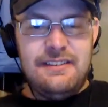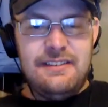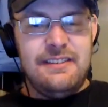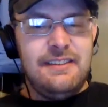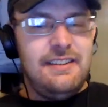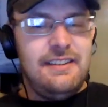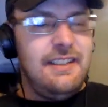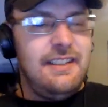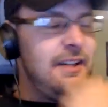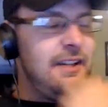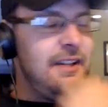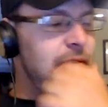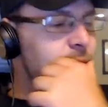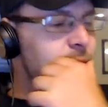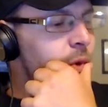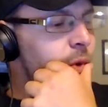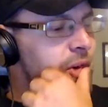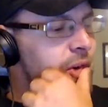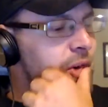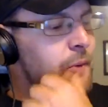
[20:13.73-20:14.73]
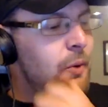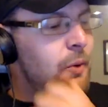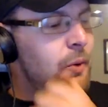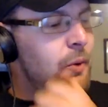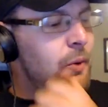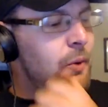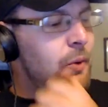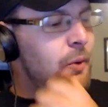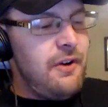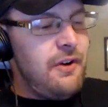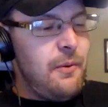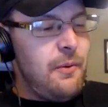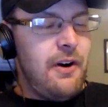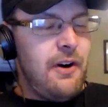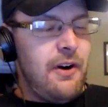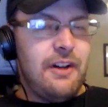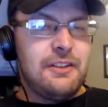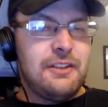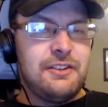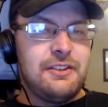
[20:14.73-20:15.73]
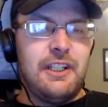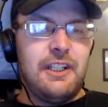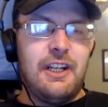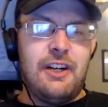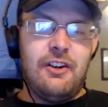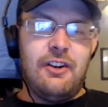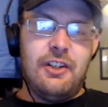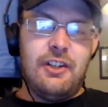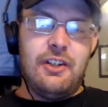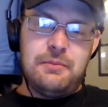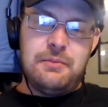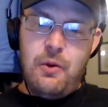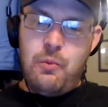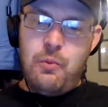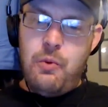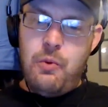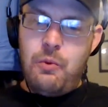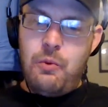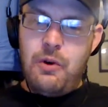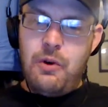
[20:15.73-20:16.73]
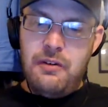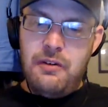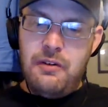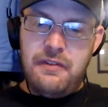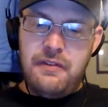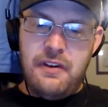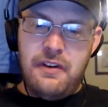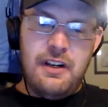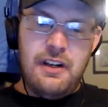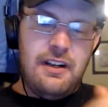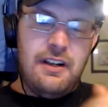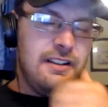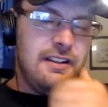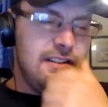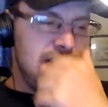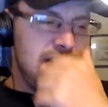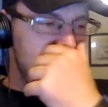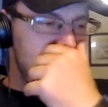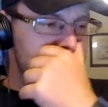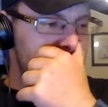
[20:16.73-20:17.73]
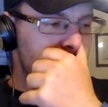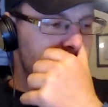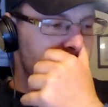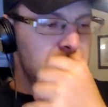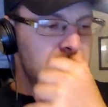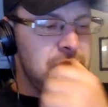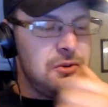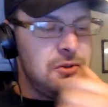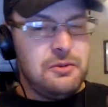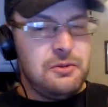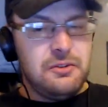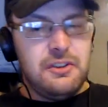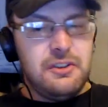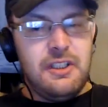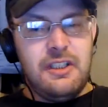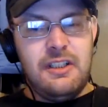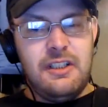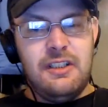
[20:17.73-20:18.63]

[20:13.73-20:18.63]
yeah, walking through the warehouse, seeing a nice big wall of scroll saws there.